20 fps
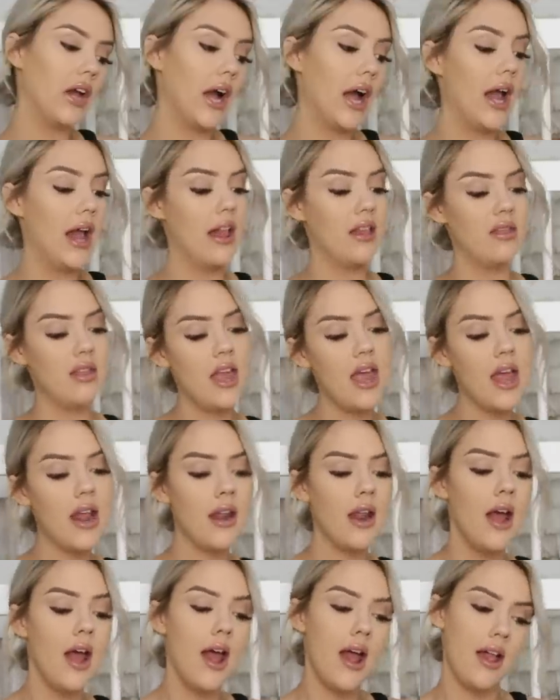got, and
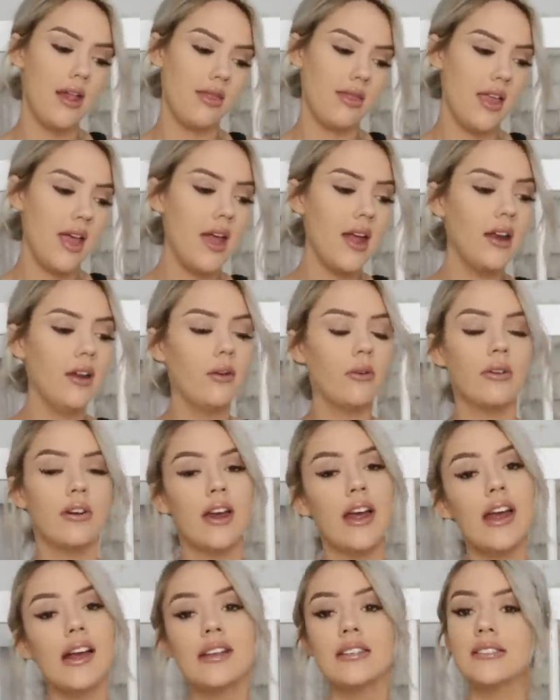then, and then, or
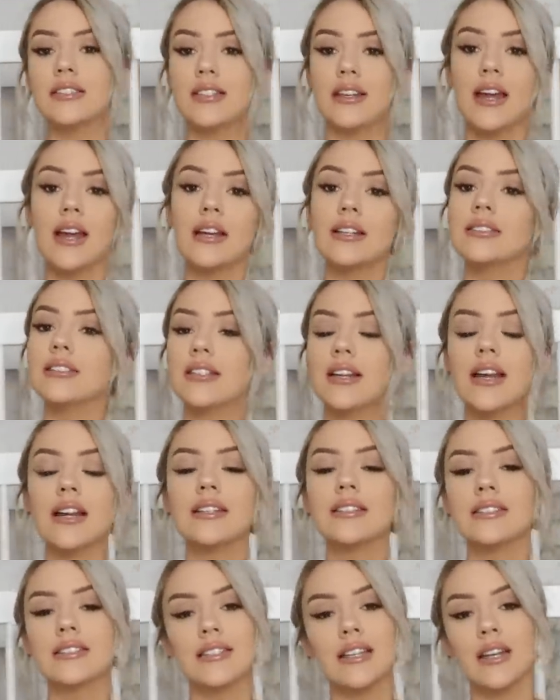next, and next, and
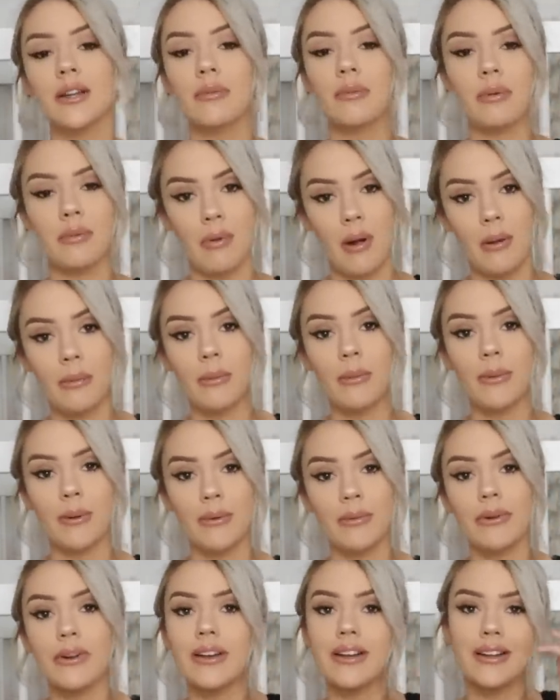next. It's gonna be
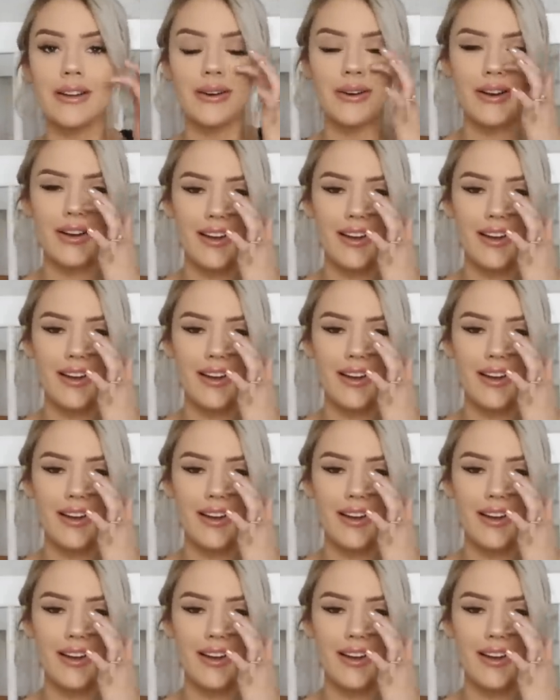probably really annoying.